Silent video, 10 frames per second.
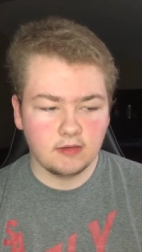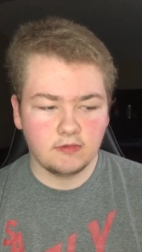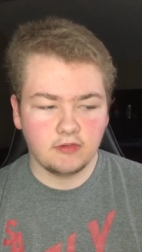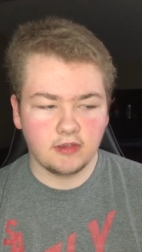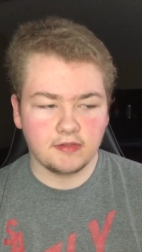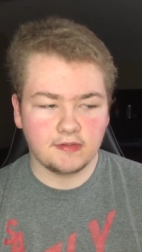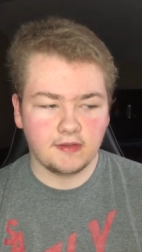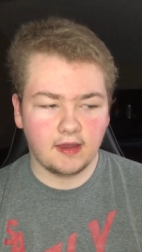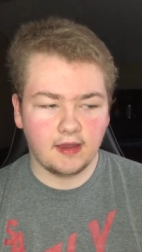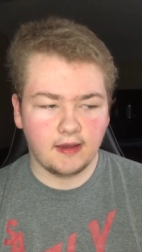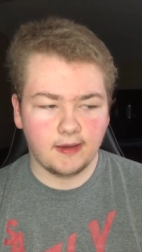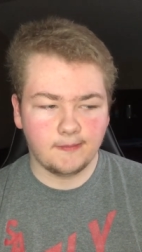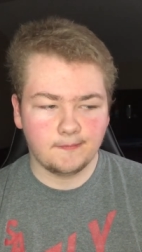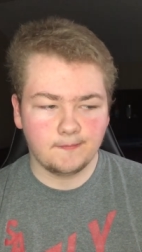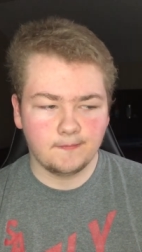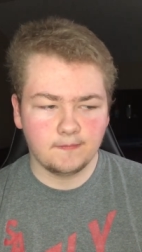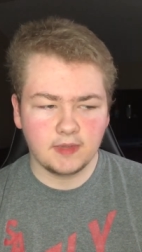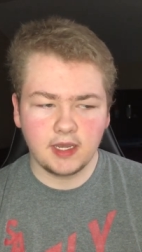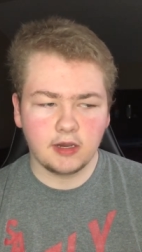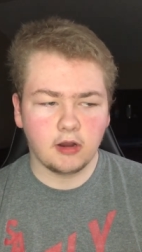just uh,
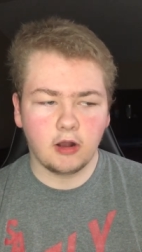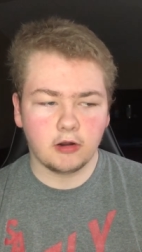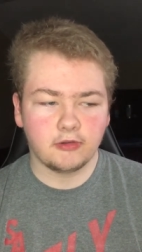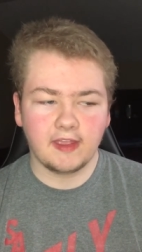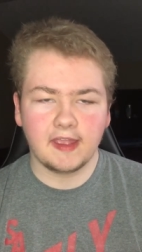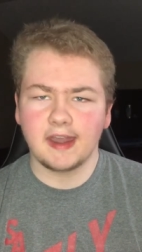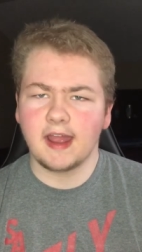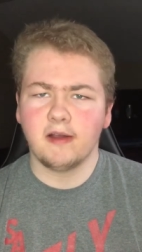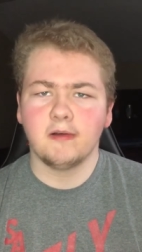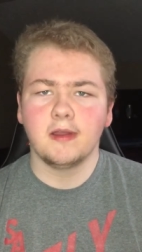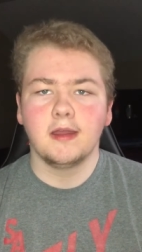getting your heart taken out.